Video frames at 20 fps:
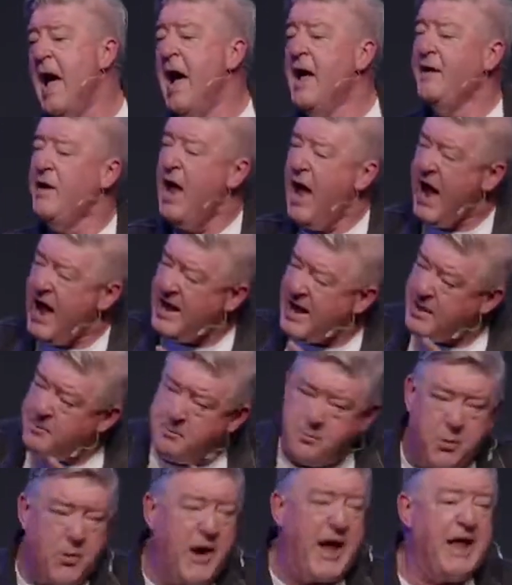And now
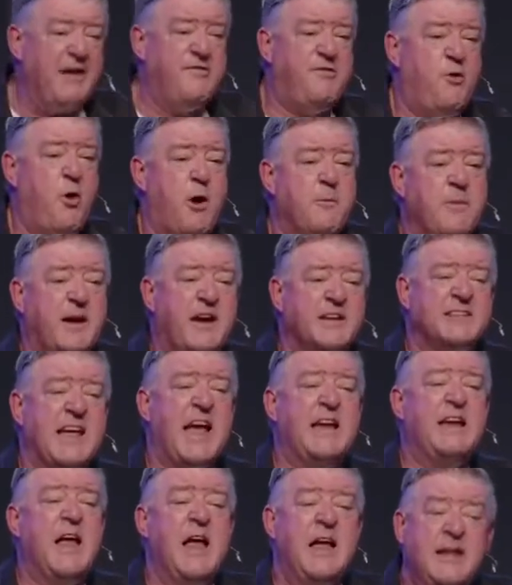I'm praying for him because,
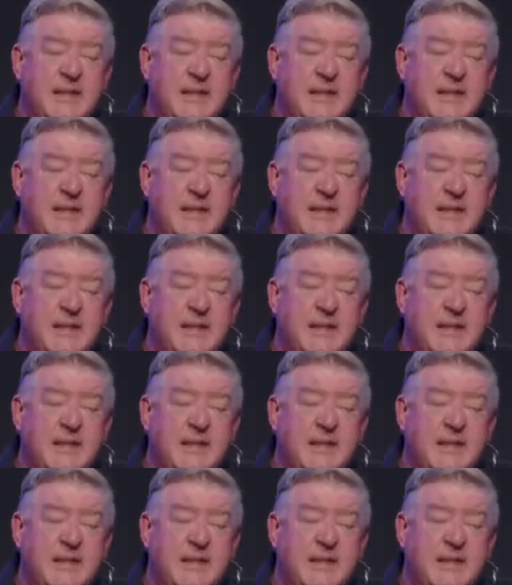I'd